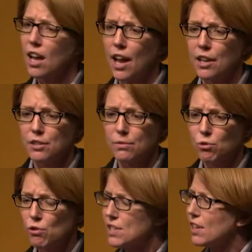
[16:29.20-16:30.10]
And
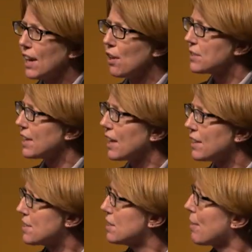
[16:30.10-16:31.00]
critically, I was thinking,
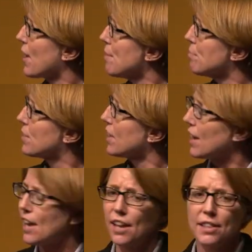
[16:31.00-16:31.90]
this is about empathy here.